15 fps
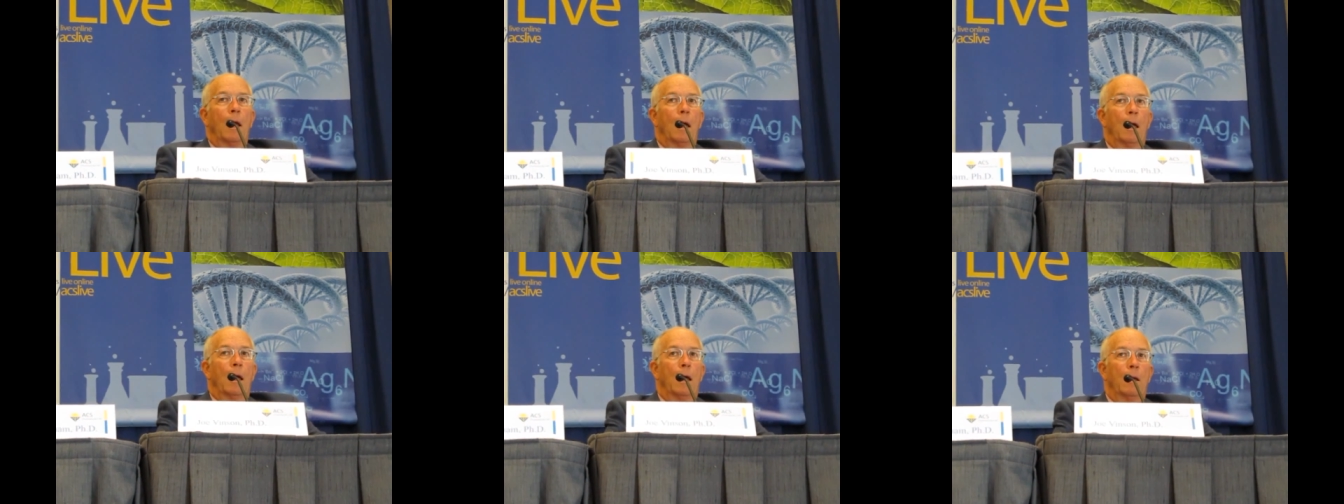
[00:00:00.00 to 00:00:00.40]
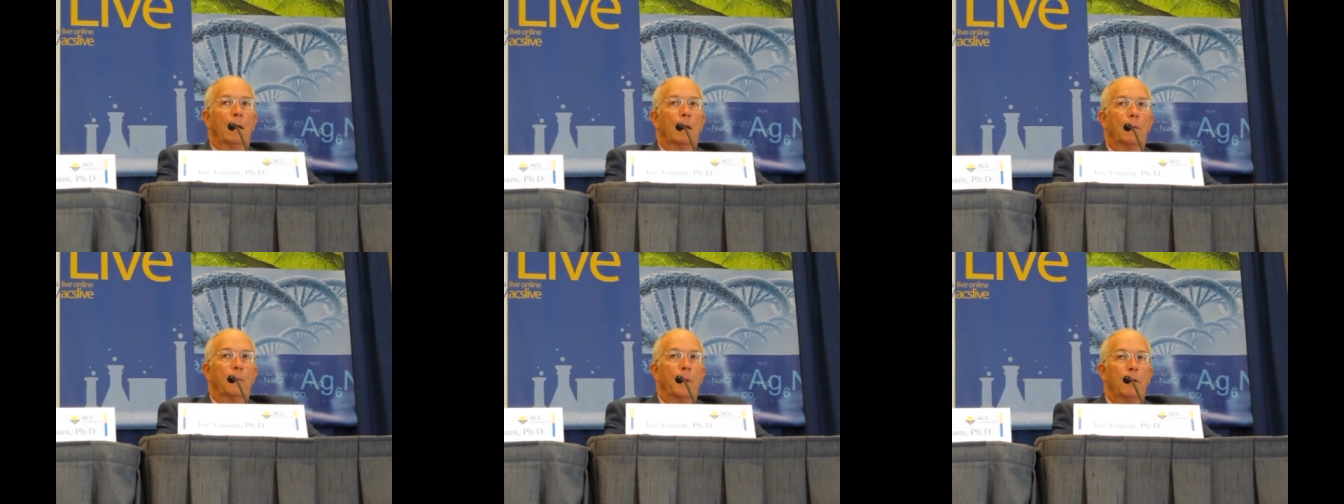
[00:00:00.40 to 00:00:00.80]
uh,
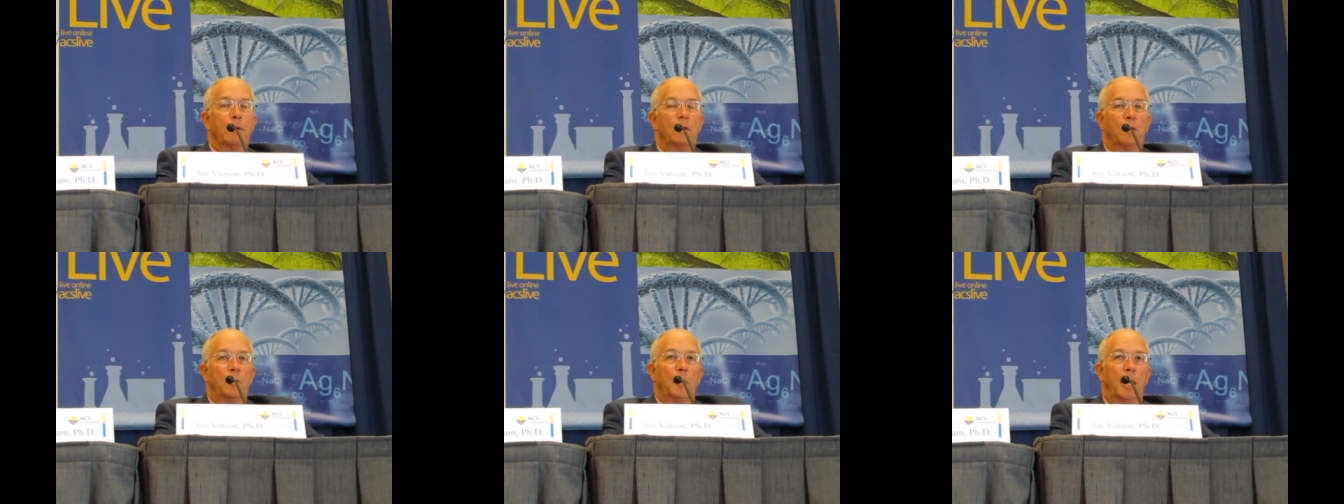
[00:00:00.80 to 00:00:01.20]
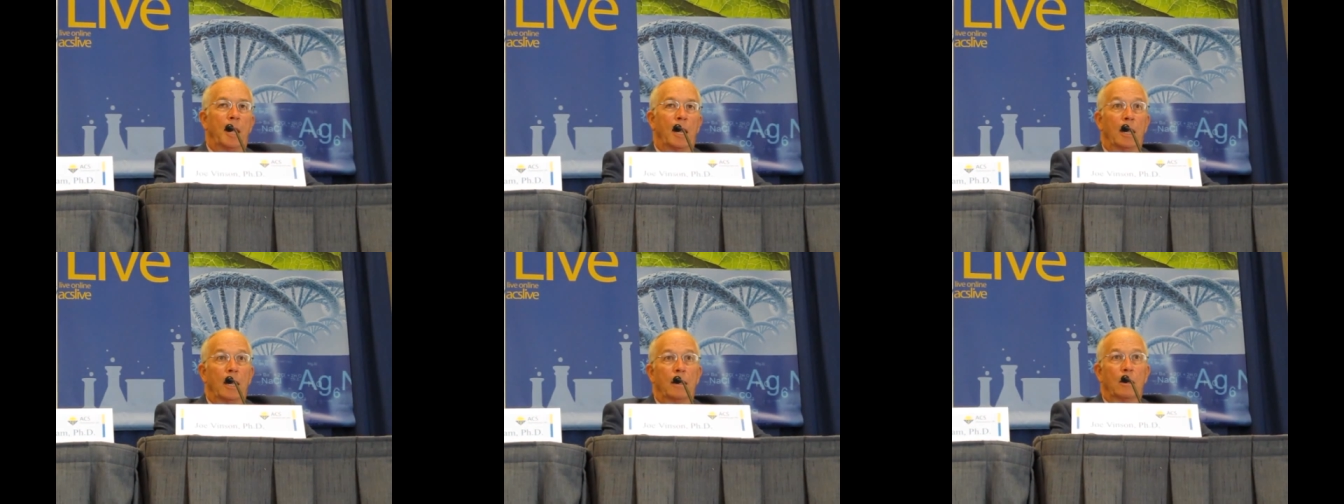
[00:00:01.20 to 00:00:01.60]
compared to the
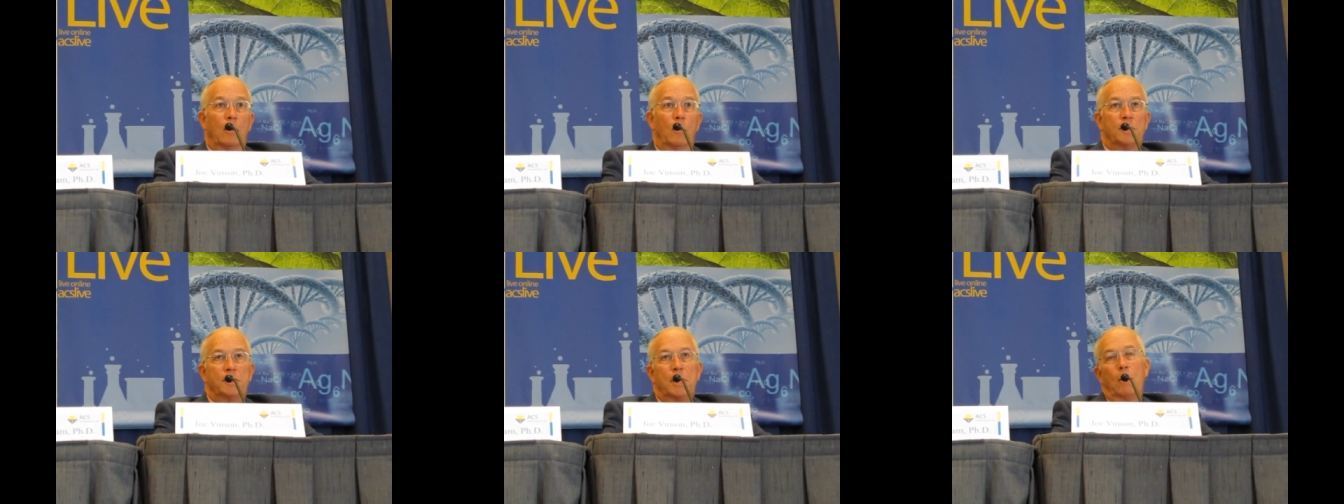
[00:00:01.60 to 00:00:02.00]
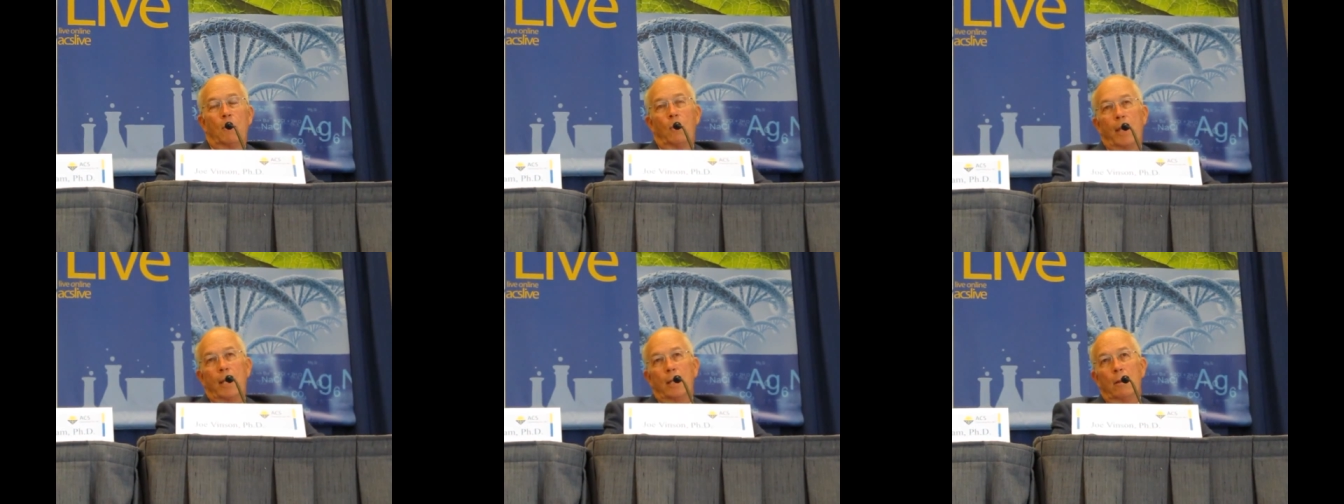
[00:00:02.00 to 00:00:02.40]
beginning, there was a
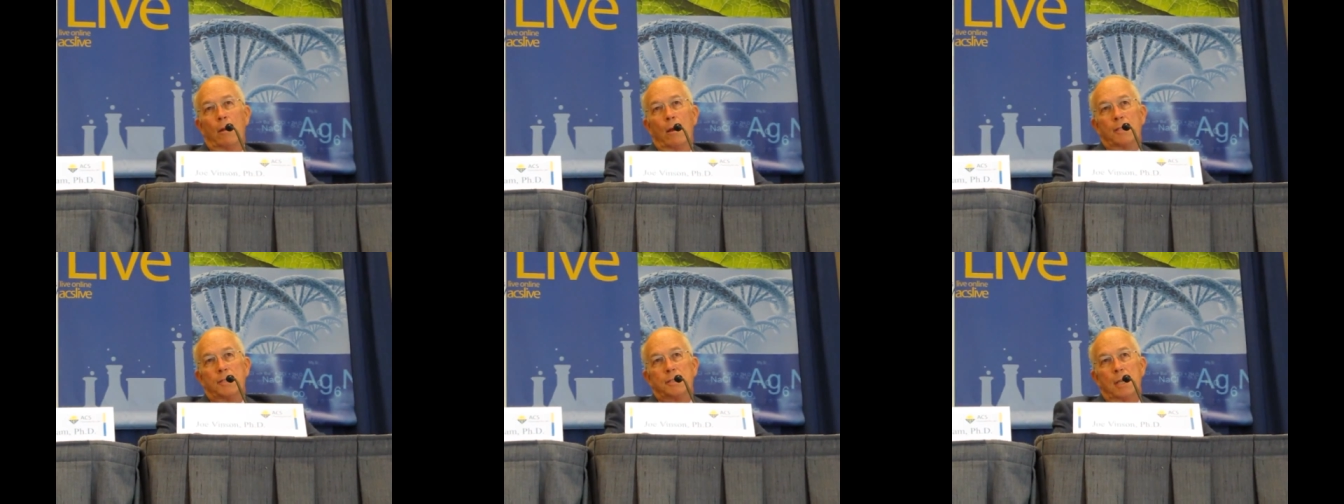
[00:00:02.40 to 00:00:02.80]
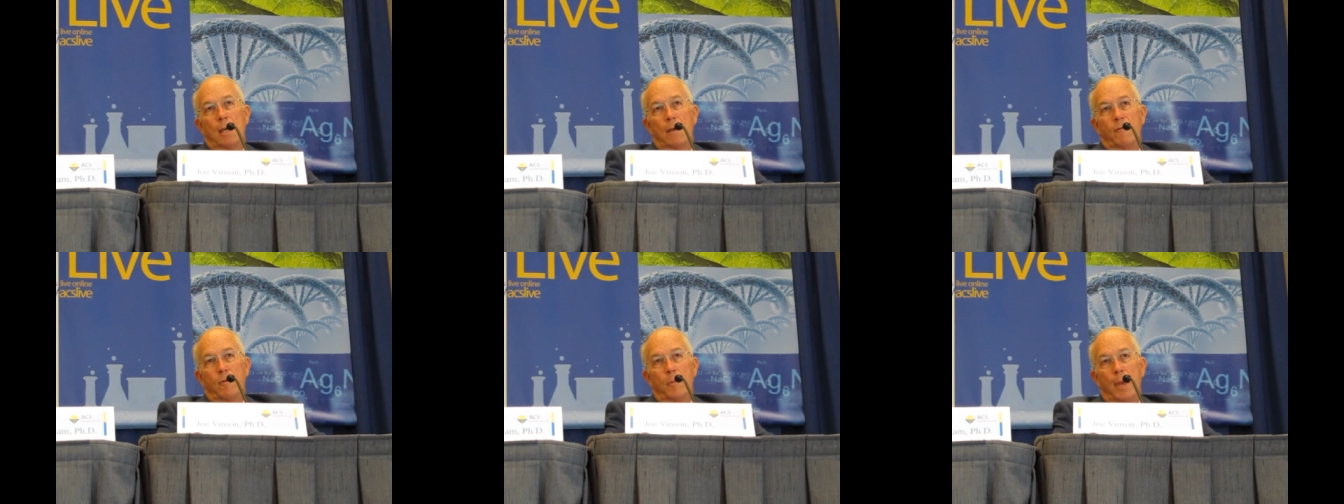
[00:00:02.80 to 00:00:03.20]
weight loss
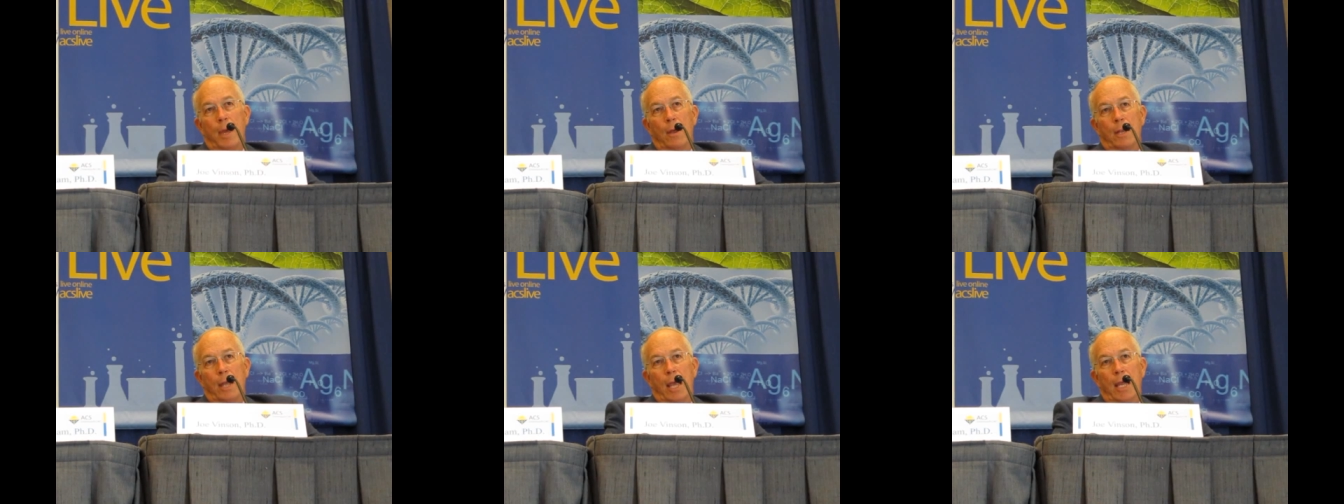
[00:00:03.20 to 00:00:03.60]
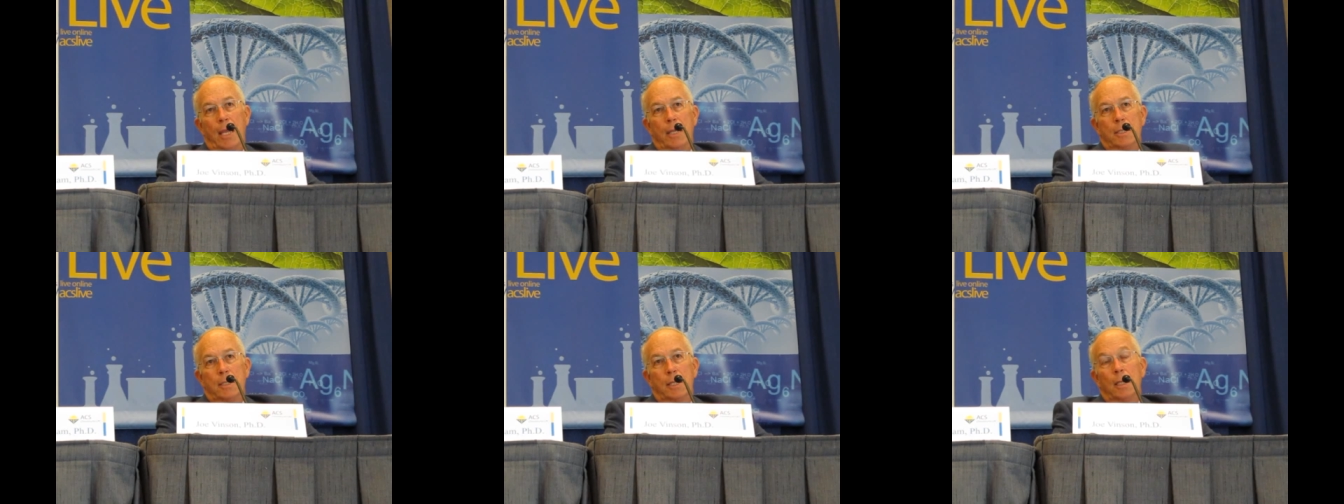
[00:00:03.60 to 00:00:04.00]
of about
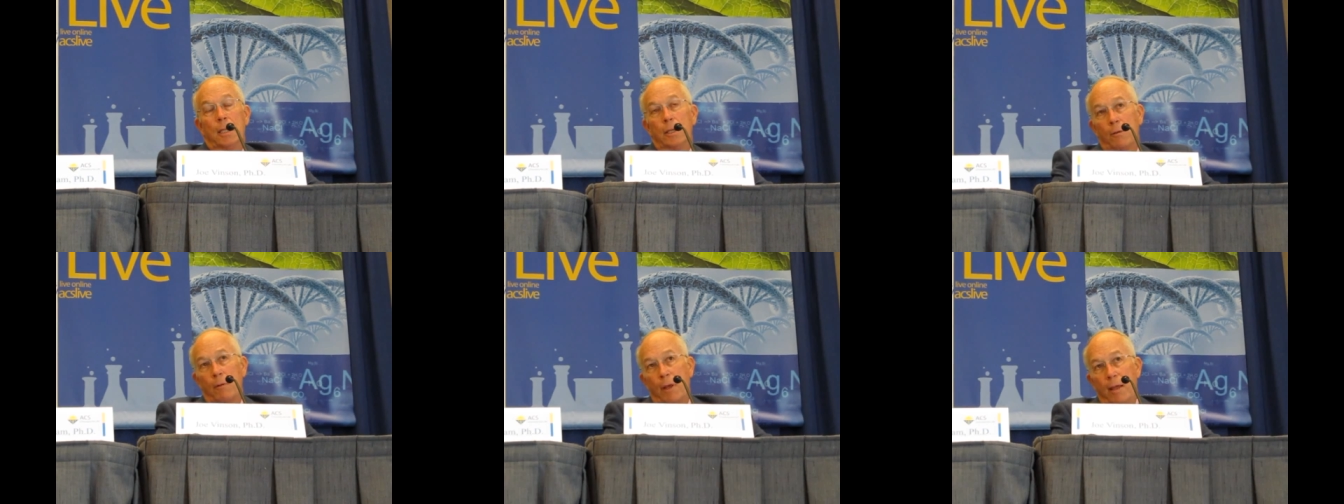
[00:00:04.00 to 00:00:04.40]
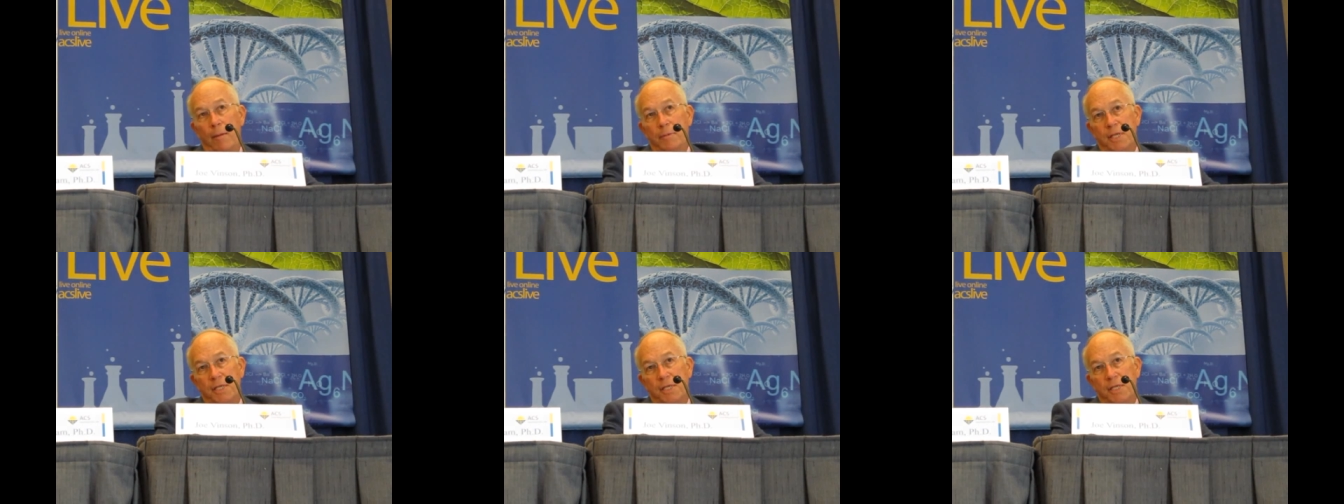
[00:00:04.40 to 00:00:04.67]
8 kilograms.